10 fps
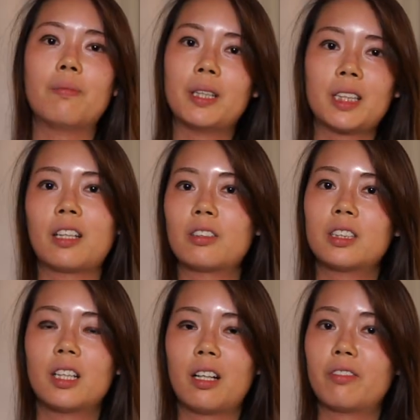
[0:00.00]
a basic
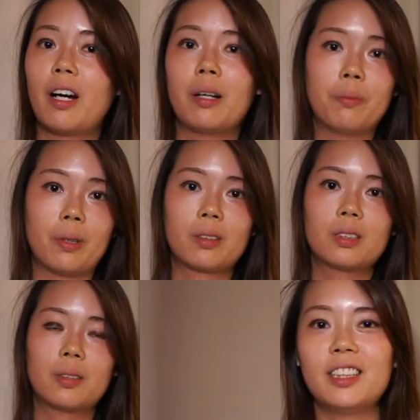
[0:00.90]
understanding of how it works.
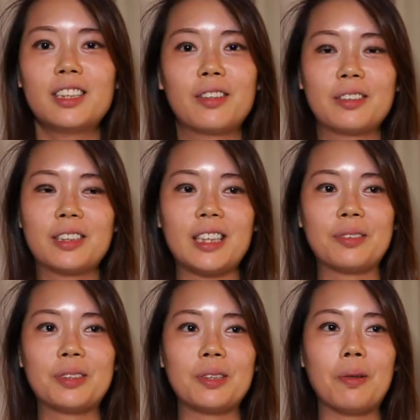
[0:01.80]
This is going to
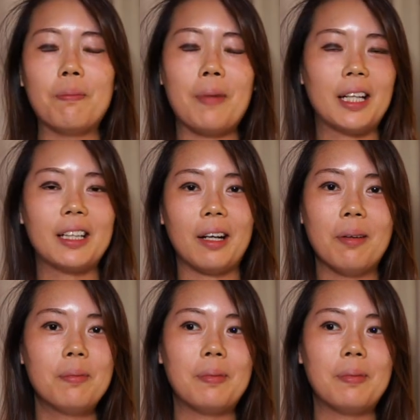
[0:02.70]
sound so made up,